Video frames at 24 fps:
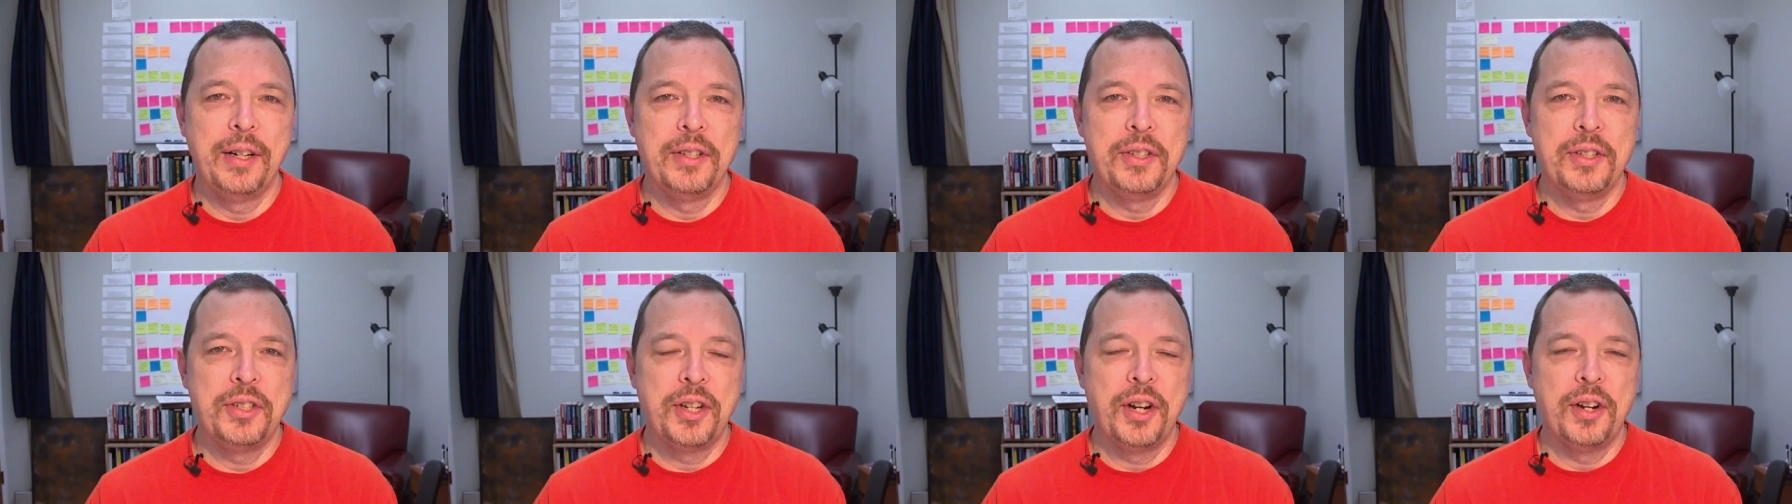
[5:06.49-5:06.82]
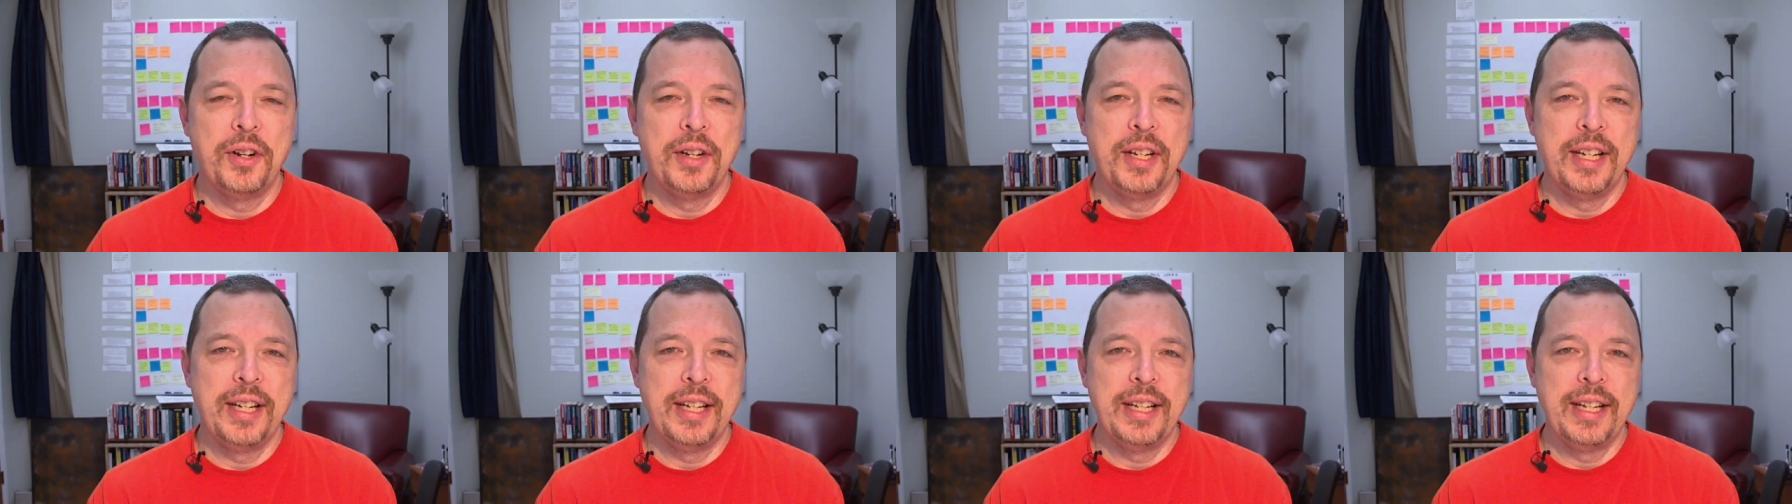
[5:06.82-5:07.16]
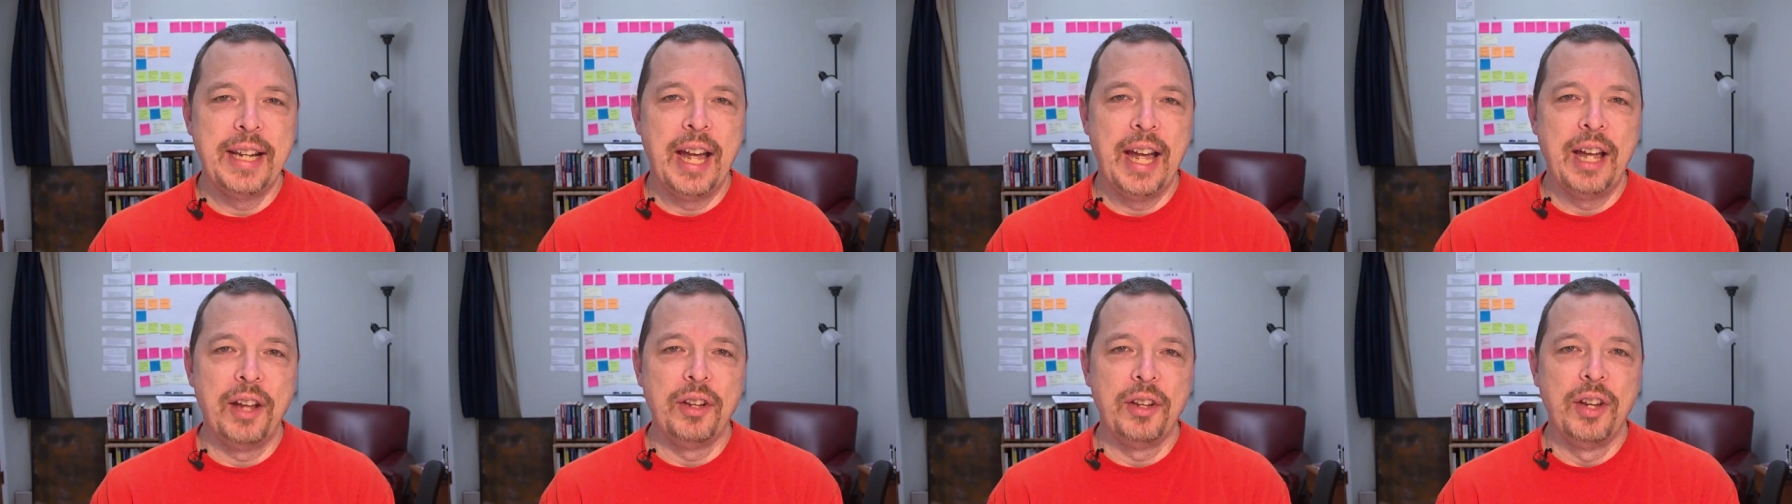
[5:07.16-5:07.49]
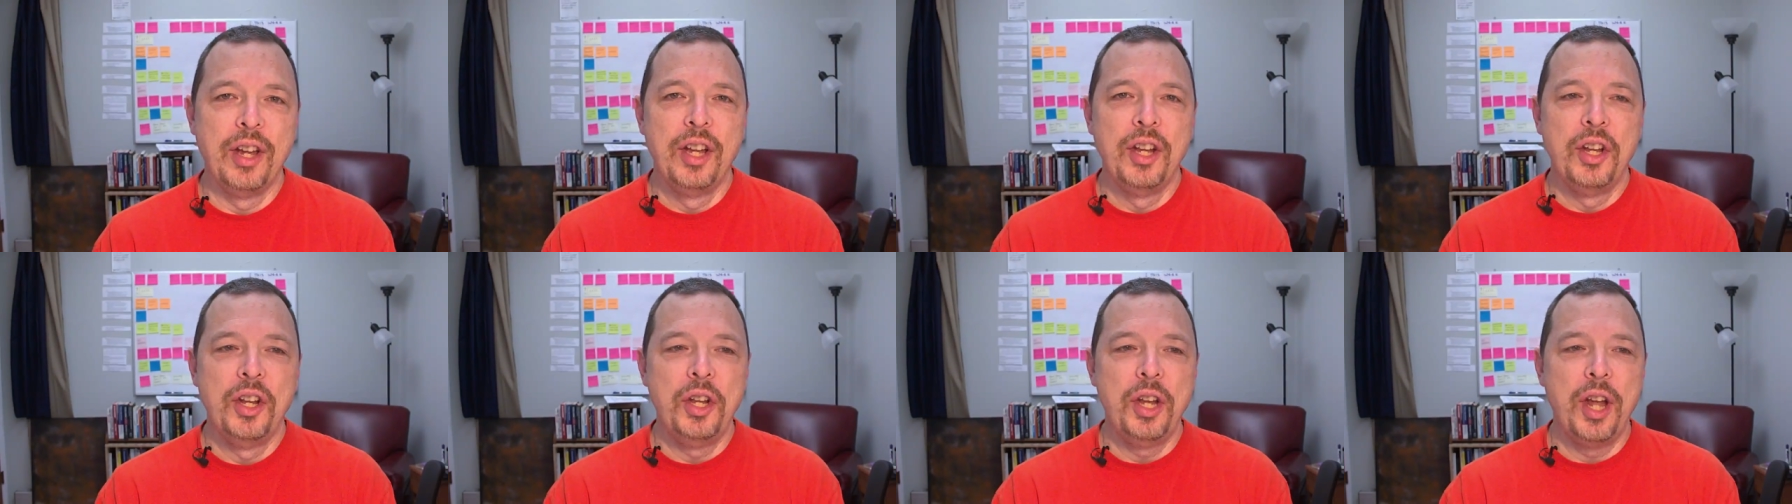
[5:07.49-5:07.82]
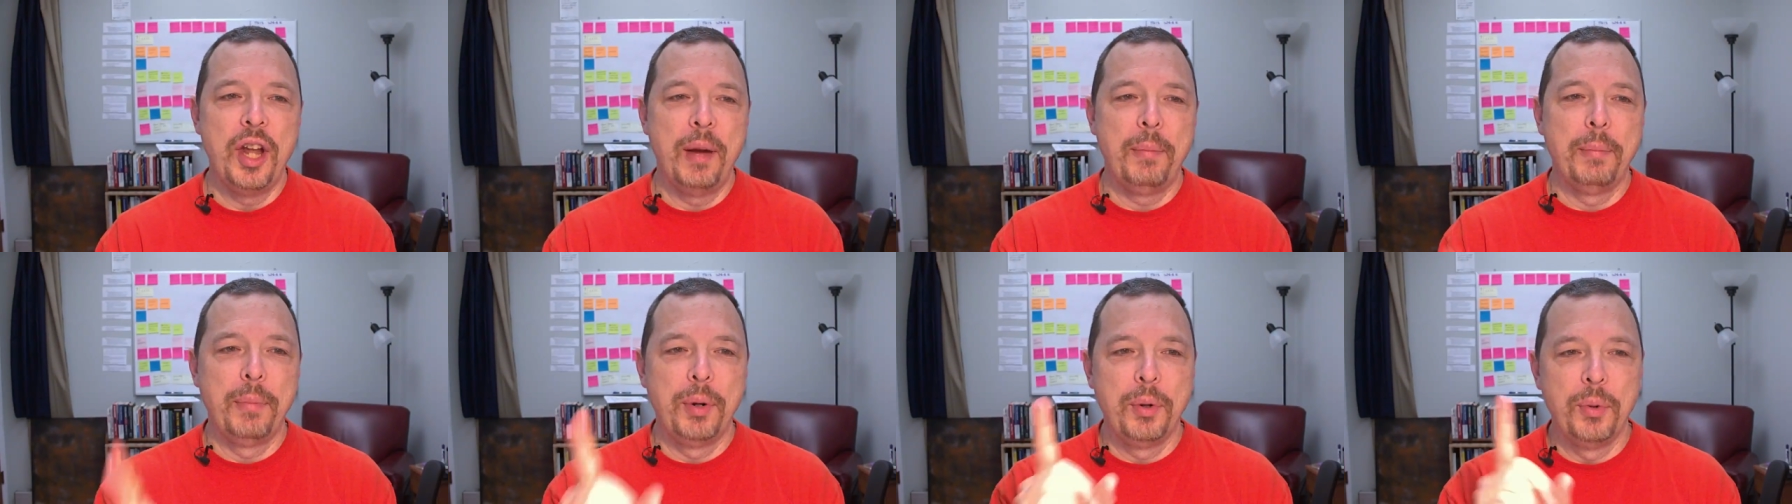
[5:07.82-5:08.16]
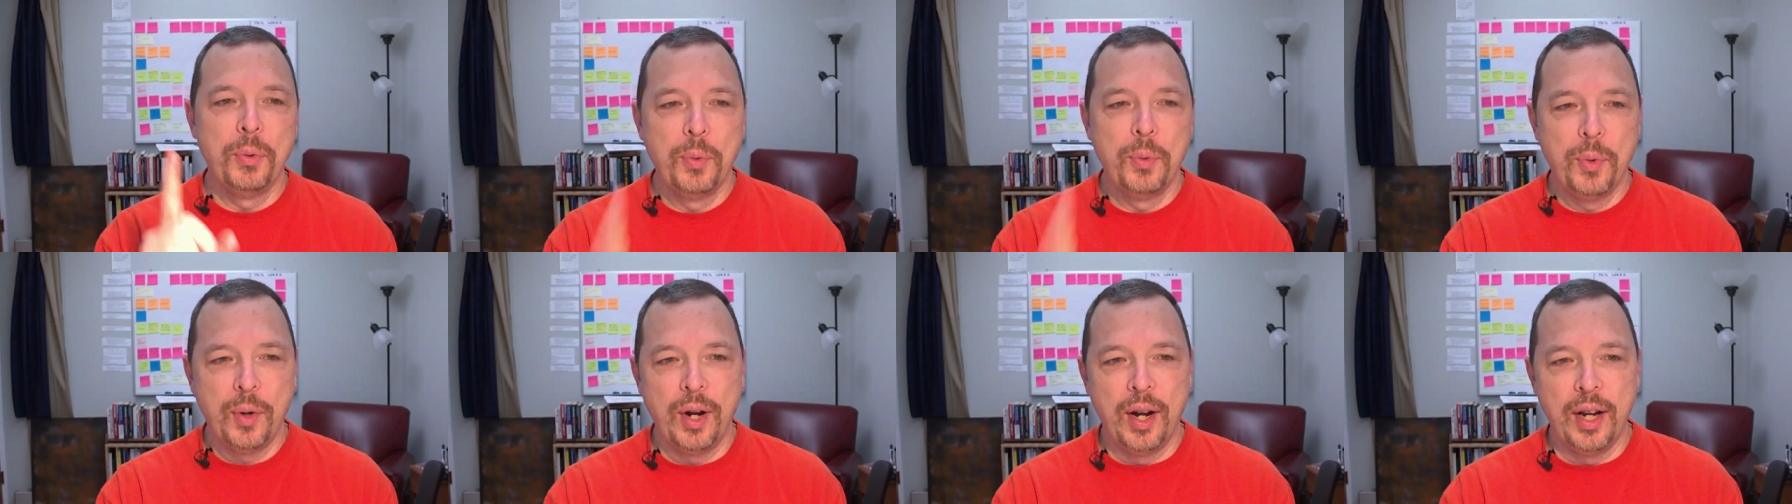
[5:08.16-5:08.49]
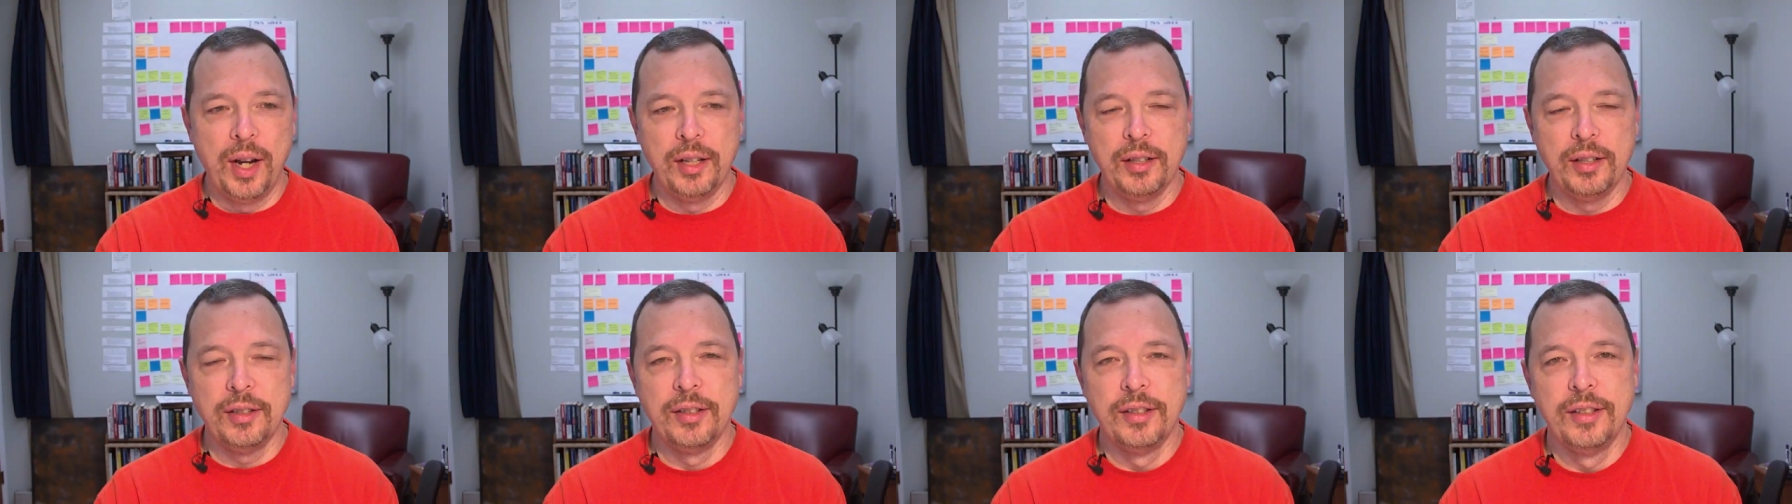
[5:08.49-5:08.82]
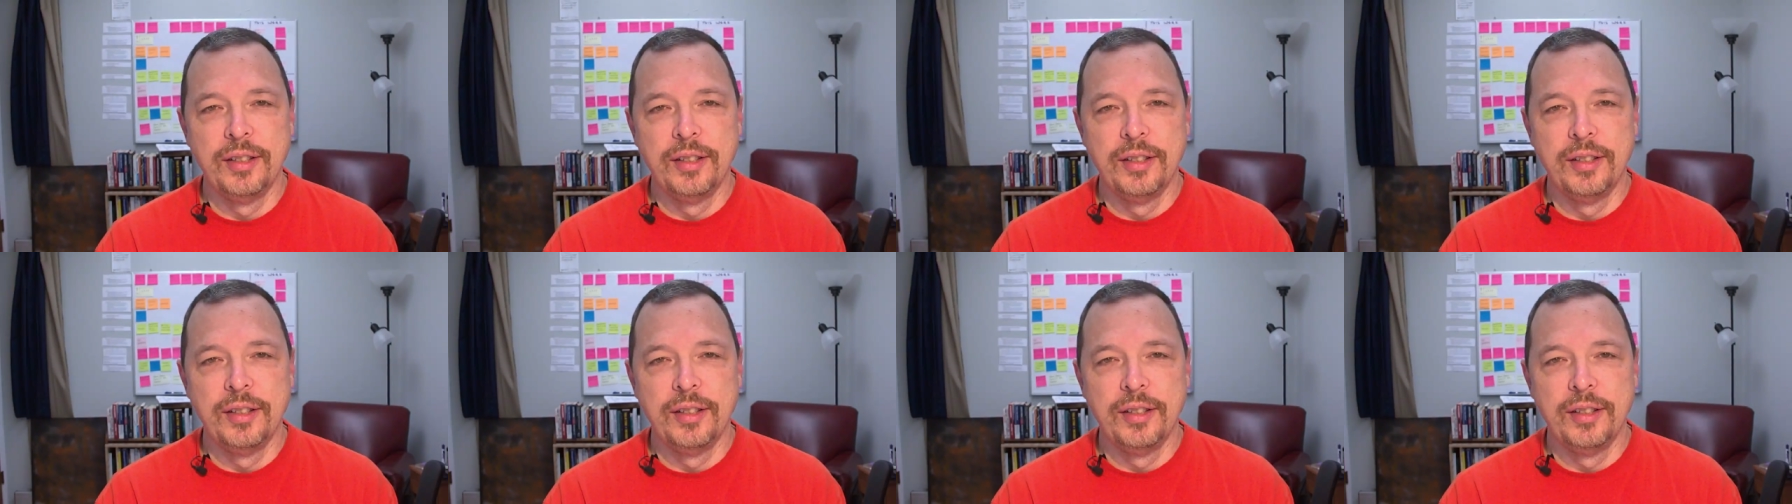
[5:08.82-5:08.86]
uncertainty, and doubt. Number one,